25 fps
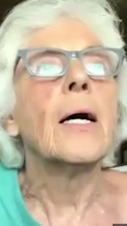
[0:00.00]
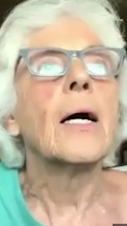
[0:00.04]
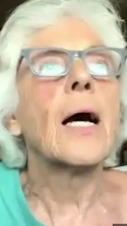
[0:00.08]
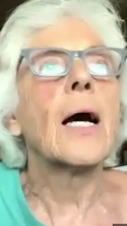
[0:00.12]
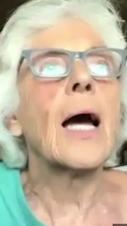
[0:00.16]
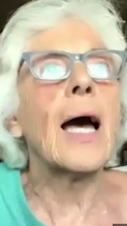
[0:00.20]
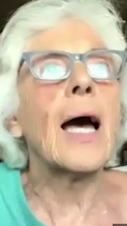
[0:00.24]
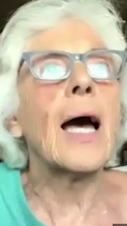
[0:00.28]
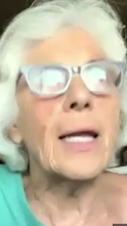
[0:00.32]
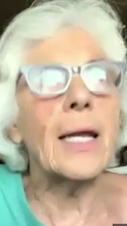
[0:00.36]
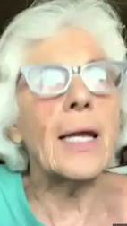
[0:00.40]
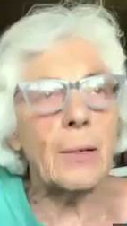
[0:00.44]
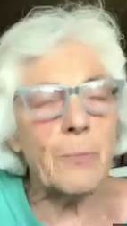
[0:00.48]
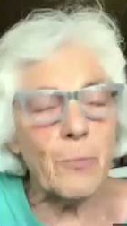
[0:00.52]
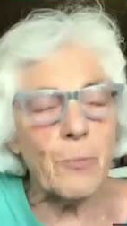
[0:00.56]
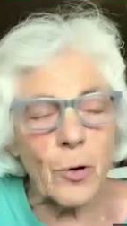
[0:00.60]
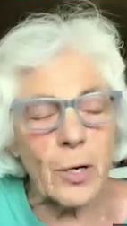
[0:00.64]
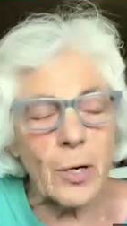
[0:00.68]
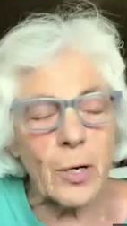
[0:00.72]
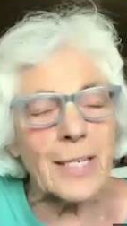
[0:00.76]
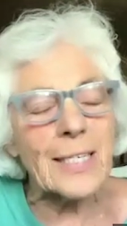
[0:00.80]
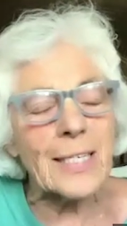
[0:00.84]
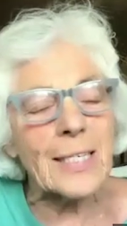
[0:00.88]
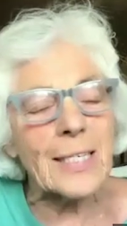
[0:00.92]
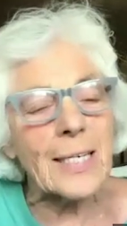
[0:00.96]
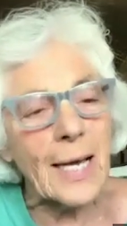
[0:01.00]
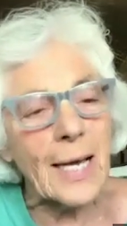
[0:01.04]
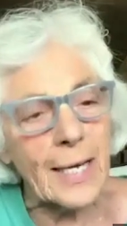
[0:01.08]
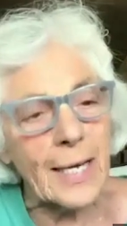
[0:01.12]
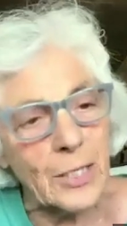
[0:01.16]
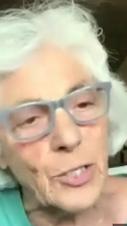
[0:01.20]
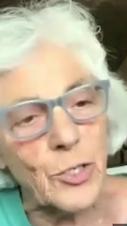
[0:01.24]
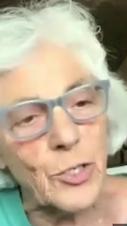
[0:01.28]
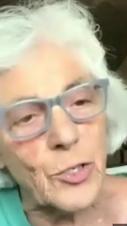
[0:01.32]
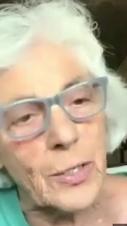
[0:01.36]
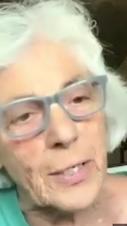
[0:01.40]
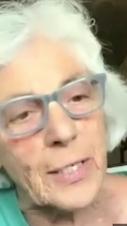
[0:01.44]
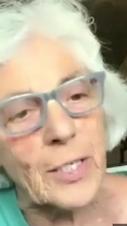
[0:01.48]
Connie brought a
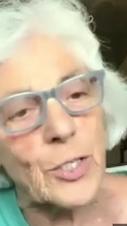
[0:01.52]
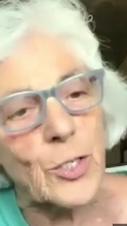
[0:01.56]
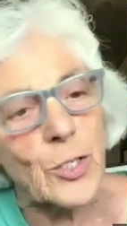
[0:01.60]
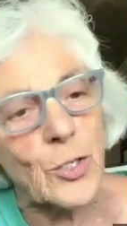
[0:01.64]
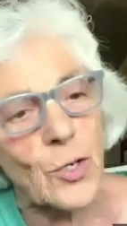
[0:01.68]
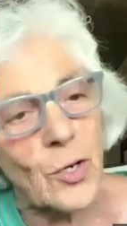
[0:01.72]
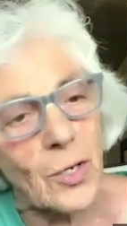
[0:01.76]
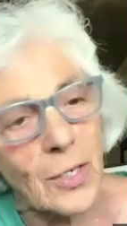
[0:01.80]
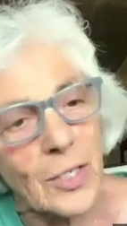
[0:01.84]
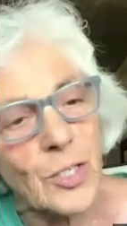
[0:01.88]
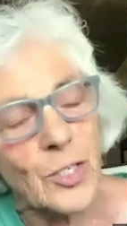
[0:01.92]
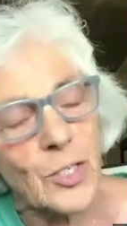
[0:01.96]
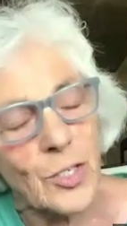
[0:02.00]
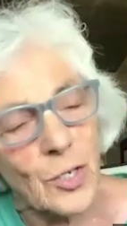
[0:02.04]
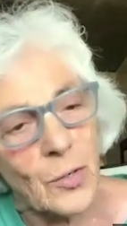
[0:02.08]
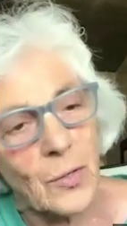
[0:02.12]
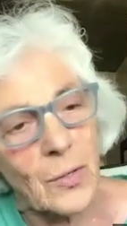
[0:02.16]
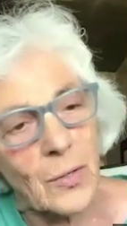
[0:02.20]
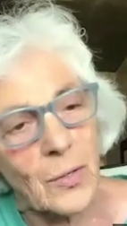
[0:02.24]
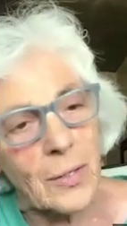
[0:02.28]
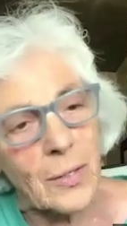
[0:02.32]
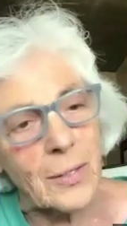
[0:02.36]
tenderness also.